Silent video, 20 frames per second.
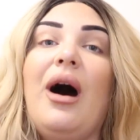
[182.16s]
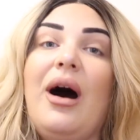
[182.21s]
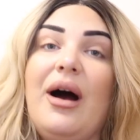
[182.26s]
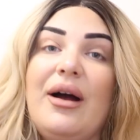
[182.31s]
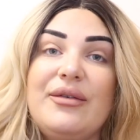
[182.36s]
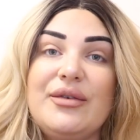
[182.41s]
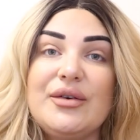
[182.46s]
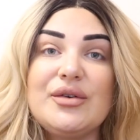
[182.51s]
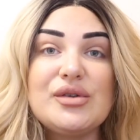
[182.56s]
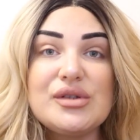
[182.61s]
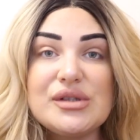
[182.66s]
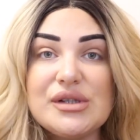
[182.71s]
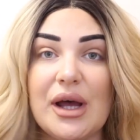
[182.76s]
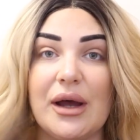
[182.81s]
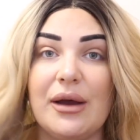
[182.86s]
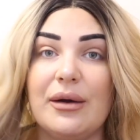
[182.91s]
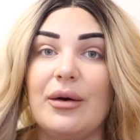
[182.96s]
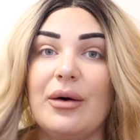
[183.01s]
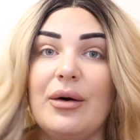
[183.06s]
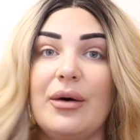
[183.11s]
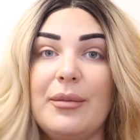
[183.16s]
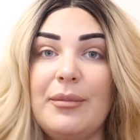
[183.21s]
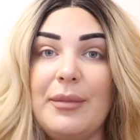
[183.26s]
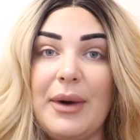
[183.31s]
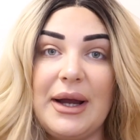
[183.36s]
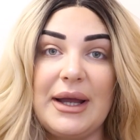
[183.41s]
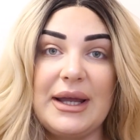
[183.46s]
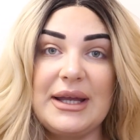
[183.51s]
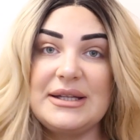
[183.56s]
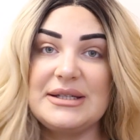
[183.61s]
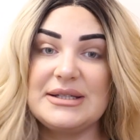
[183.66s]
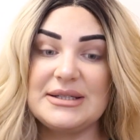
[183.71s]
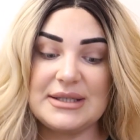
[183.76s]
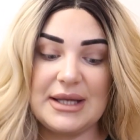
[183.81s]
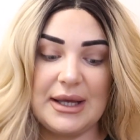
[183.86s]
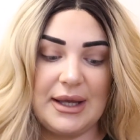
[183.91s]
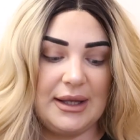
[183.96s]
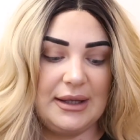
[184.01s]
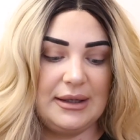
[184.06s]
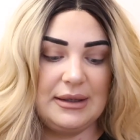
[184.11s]
I feel so hot and muggy
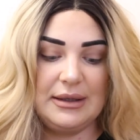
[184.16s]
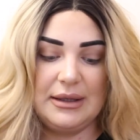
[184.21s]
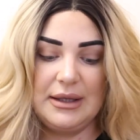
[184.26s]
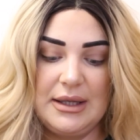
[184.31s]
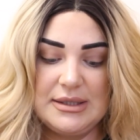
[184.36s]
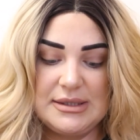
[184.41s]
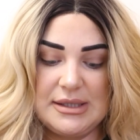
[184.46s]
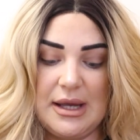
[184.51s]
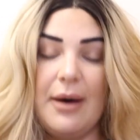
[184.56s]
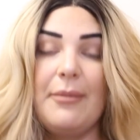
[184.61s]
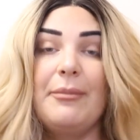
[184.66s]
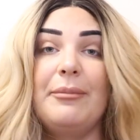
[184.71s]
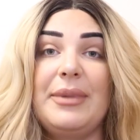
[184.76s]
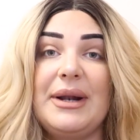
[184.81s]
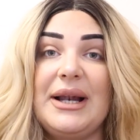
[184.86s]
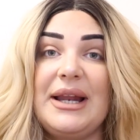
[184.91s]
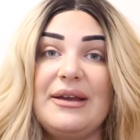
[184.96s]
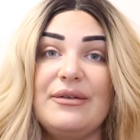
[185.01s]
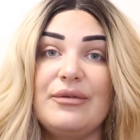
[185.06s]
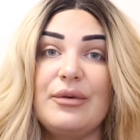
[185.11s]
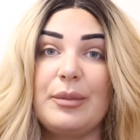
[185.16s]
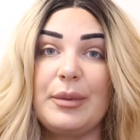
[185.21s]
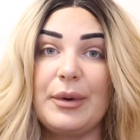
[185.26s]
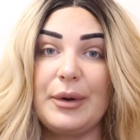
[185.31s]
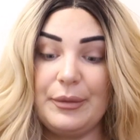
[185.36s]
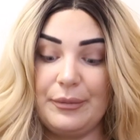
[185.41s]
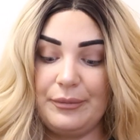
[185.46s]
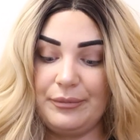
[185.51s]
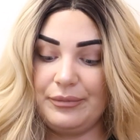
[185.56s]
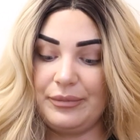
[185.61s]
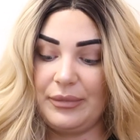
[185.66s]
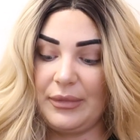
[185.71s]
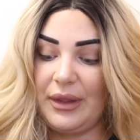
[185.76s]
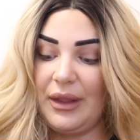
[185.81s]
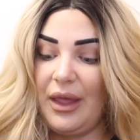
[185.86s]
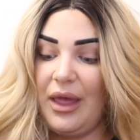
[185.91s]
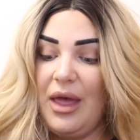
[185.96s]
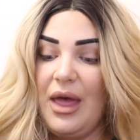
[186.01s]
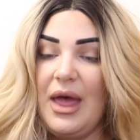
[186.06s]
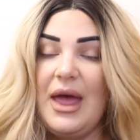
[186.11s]
today. It's unbelievable.
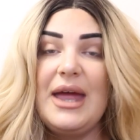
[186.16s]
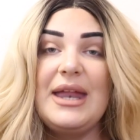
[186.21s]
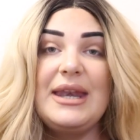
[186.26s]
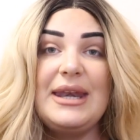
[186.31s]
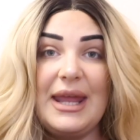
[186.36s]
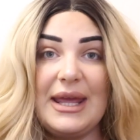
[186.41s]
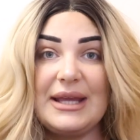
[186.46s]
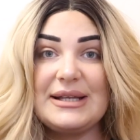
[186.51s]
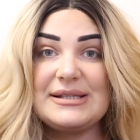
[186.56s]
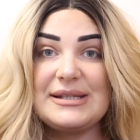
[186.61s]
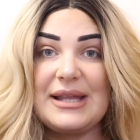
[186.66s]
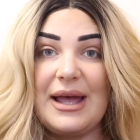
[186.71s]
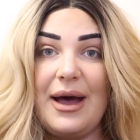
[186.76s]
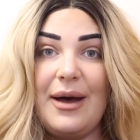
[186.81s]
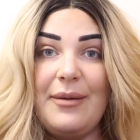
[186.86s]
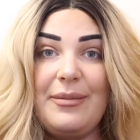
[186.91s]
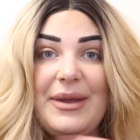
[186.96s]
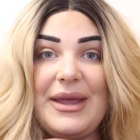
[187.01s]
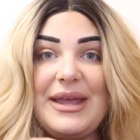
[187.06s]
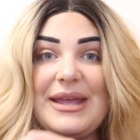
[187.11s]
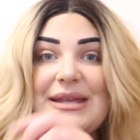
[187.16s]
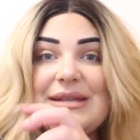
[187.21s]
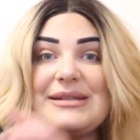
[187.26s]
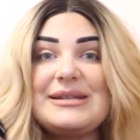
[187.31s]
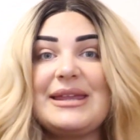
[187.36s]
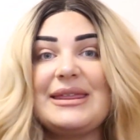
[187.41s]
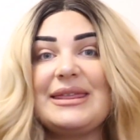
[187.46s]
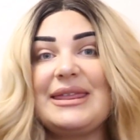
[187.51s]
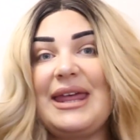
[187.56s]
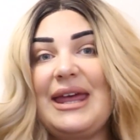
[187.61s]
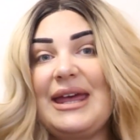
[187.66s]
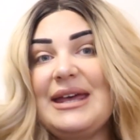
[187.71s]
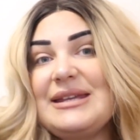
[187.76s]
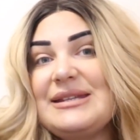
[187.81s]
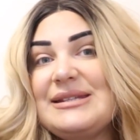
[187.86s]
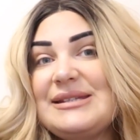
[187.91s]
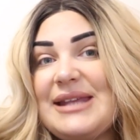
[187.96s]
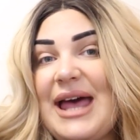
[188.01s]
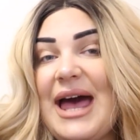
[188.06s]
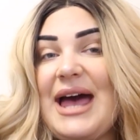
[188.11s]
Next up is
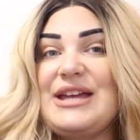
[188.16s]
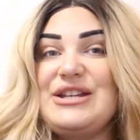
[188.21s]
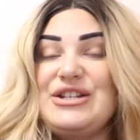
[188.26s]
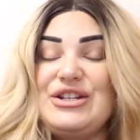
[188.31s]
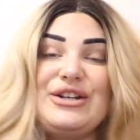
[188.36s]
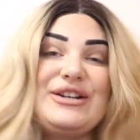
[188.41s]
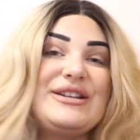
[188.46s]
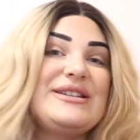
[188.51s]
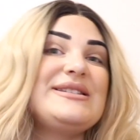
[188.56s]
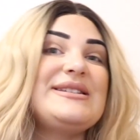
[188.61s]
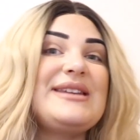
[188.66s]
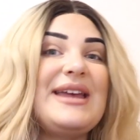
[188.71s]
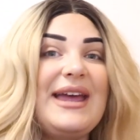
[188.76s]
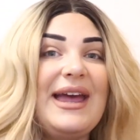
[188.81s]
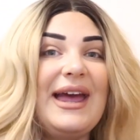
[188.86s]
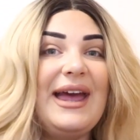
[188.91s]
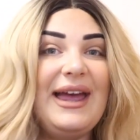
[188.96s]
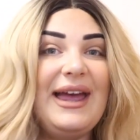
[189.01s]
this, as you can see